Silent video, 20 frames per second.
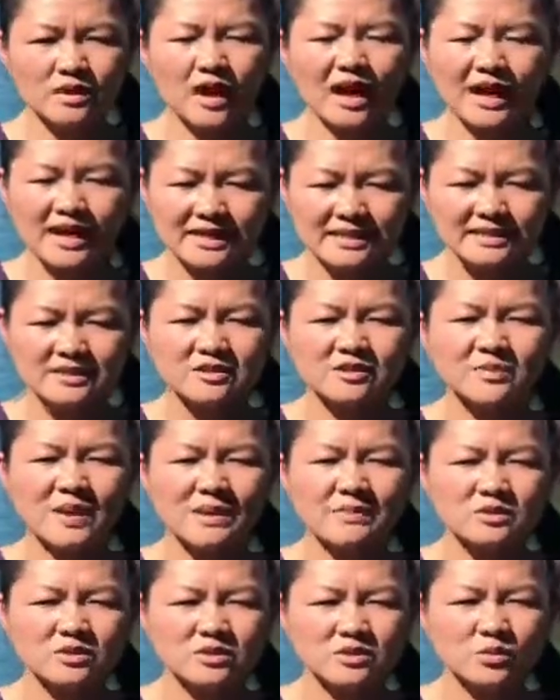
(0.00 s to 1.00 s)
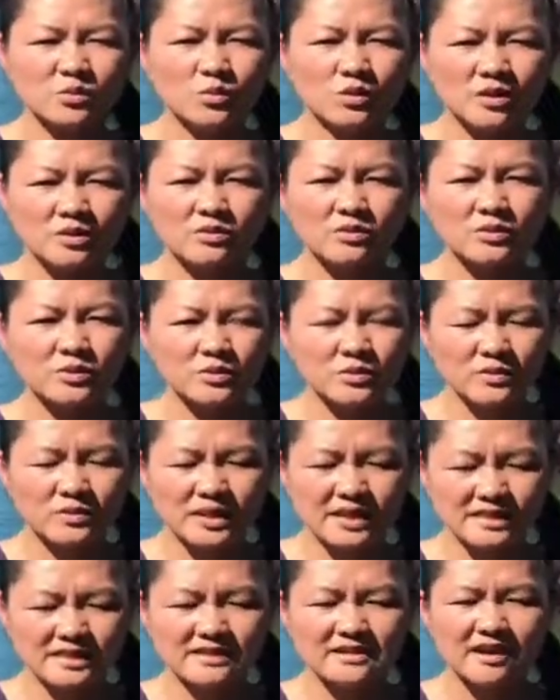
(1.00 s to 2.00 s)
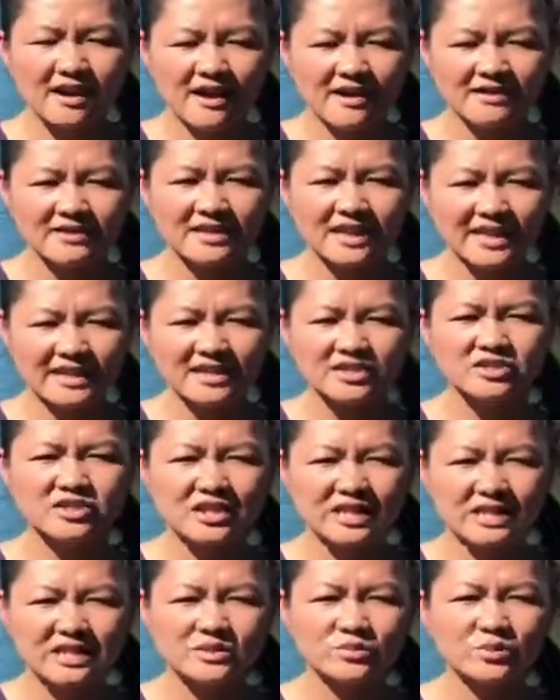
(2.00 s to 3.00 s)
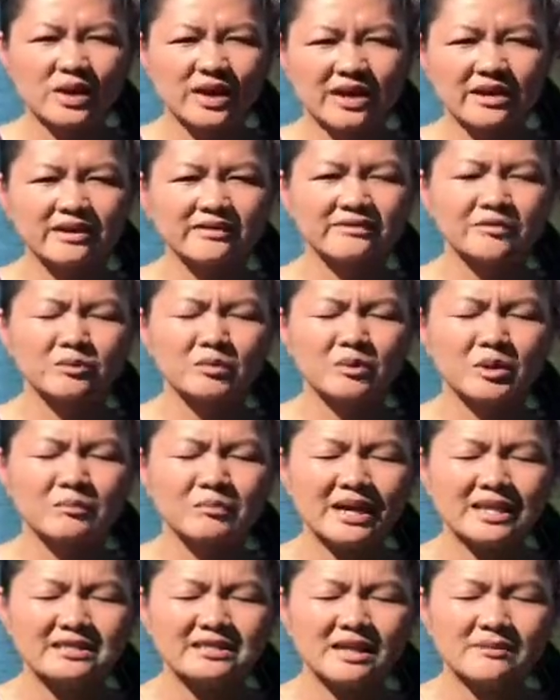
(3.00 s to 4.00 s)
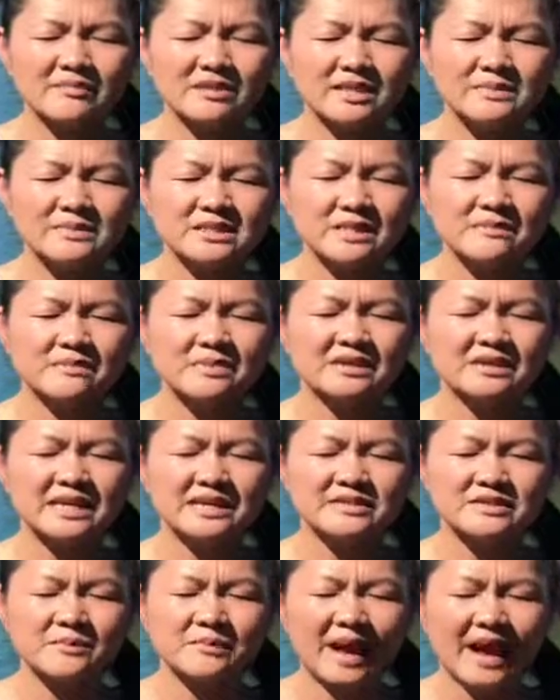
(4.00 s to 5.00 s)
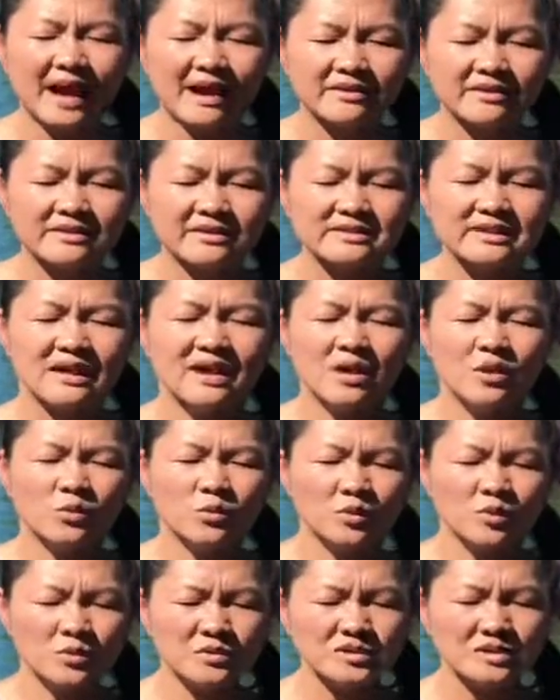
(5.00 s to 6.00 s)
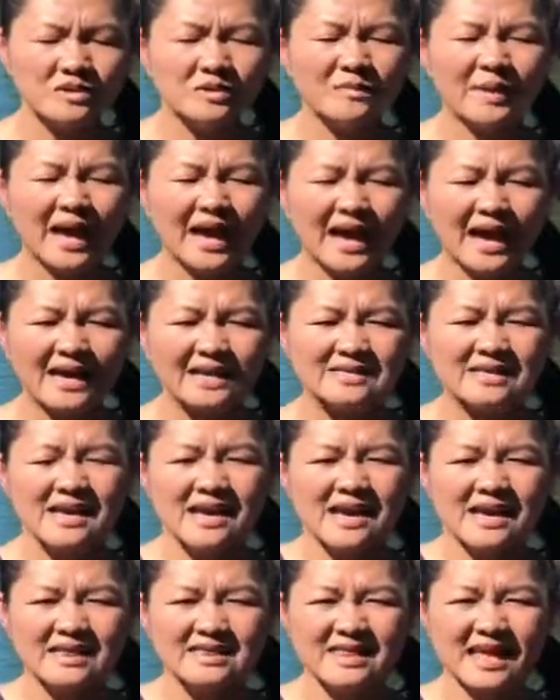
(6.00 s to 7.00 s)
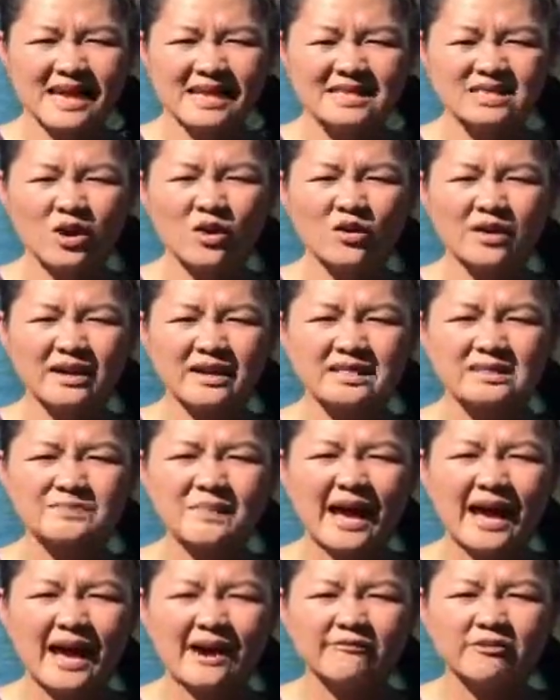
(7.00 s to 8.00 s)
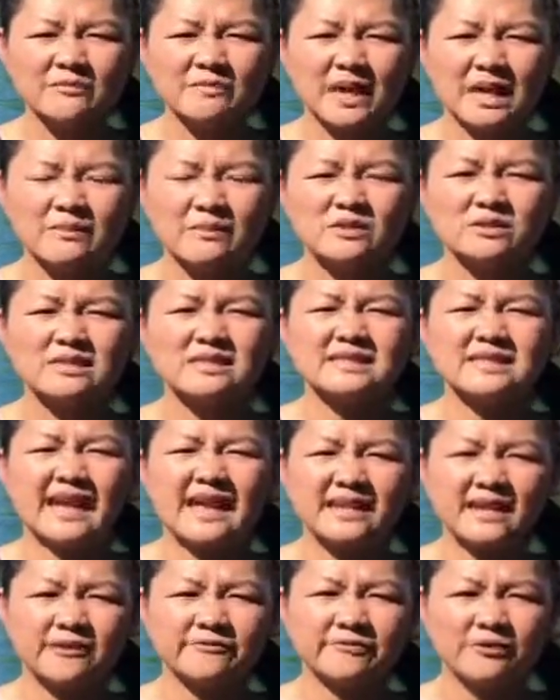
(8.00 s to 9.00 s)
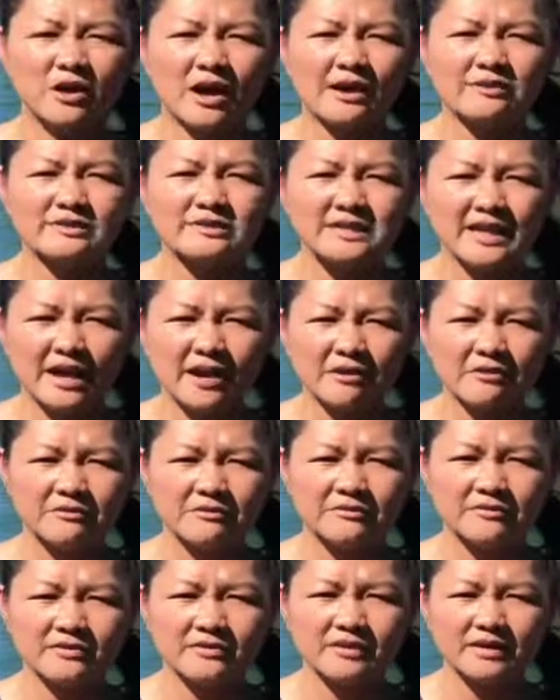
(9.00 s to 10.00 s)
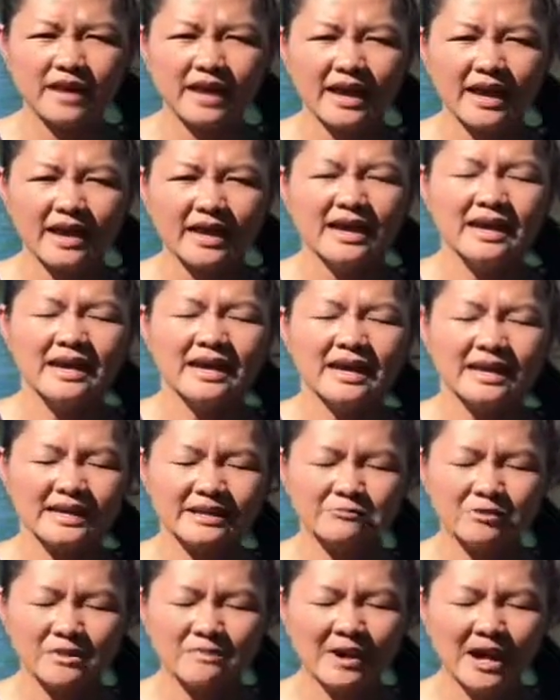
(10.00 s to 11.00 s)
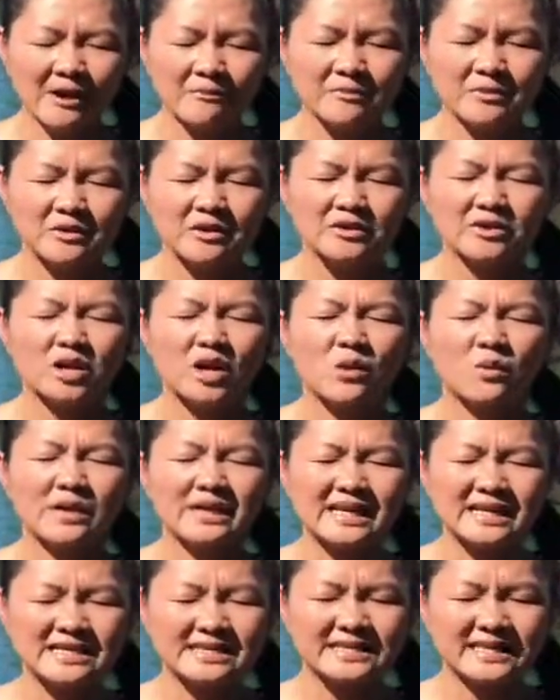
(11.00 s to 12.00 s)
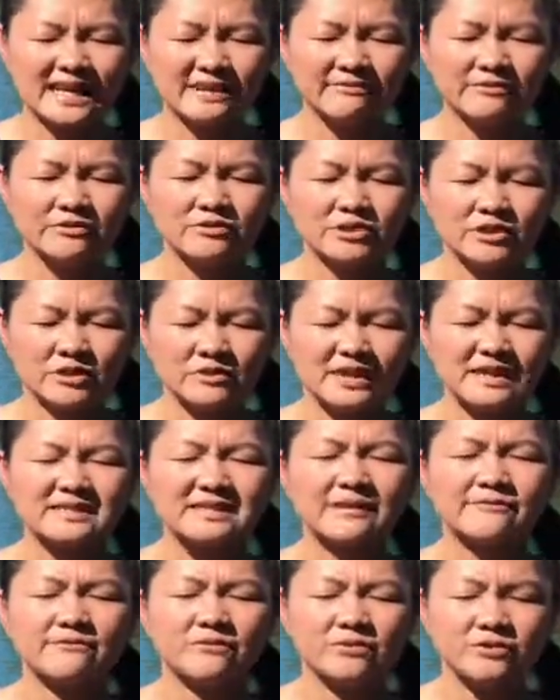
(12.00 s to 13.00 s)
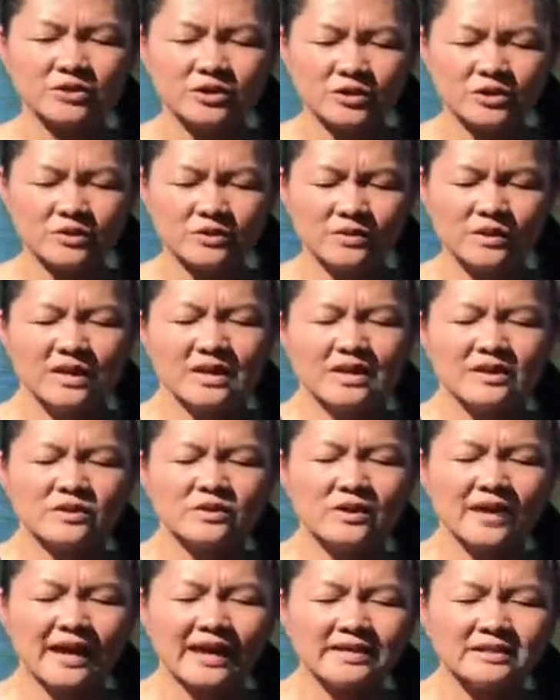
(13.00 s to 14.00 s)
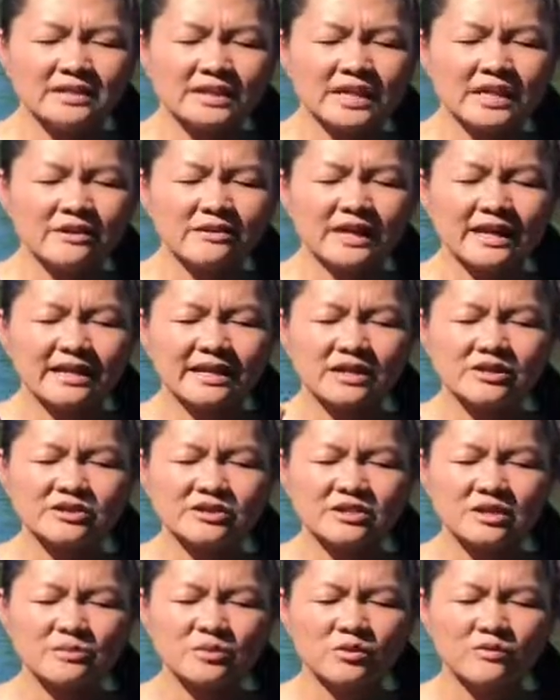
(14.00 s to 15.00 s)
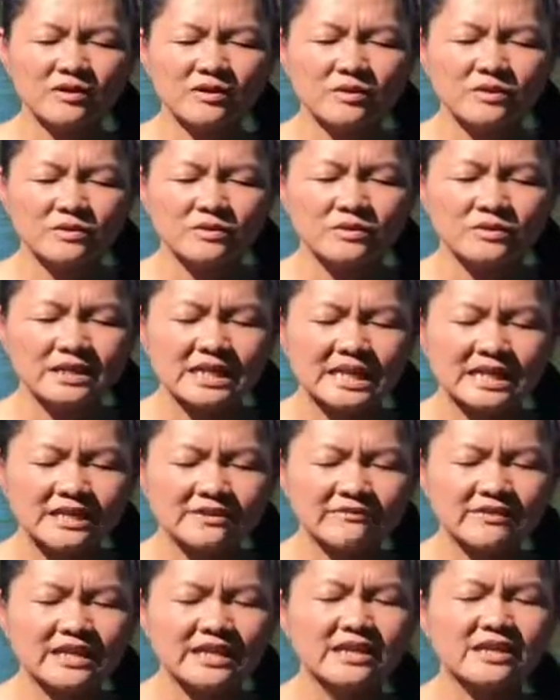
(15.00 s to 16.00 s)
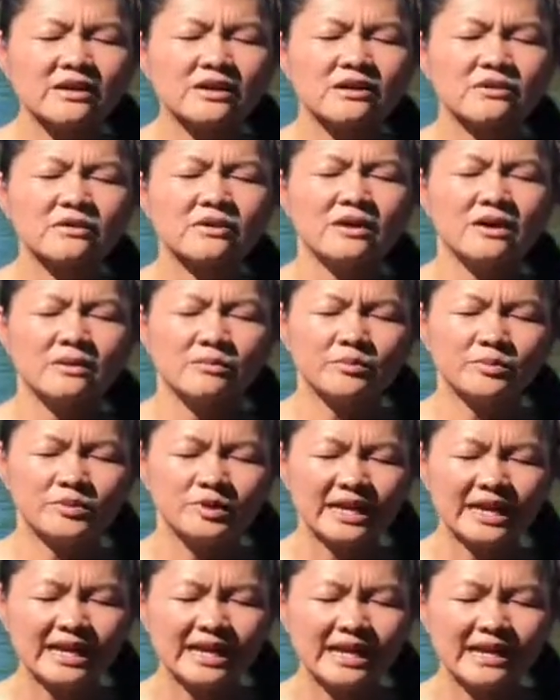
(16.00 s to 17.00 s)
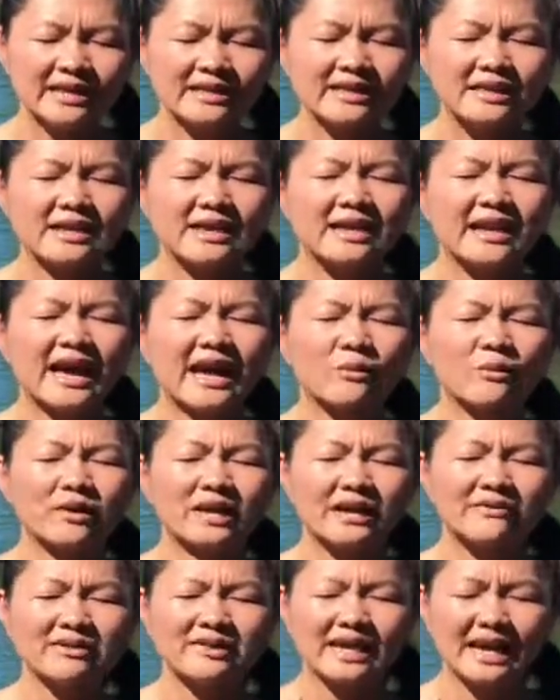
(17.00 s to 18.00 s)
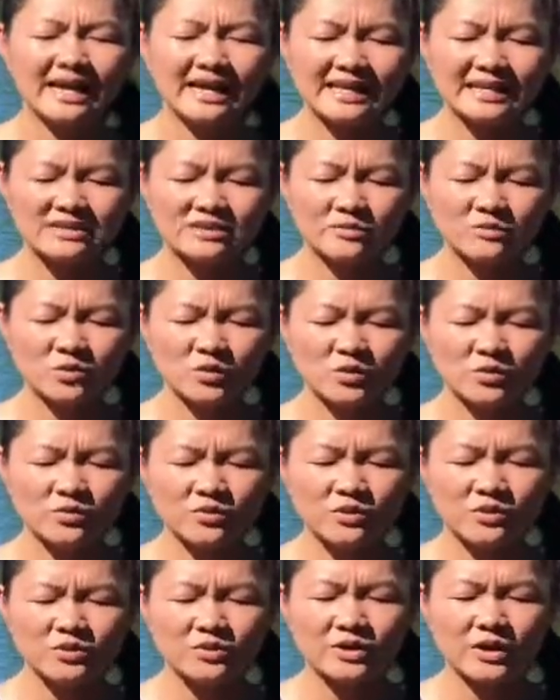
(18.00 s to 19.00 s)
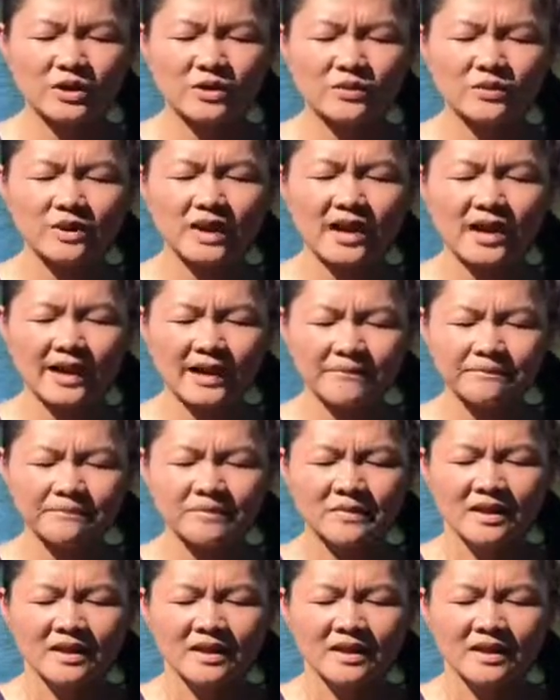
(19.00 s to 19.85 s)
us to be able to work through these gunk energies wherever we picked up limiting beliefs or patterns, wounds of the past that is holding us back from being able to stand up for ourselves. Okay, and remember, no one can stand for you except for you. So as the healing energies are moving through in the video, breathe and allow whatever that is to move through you. Okay,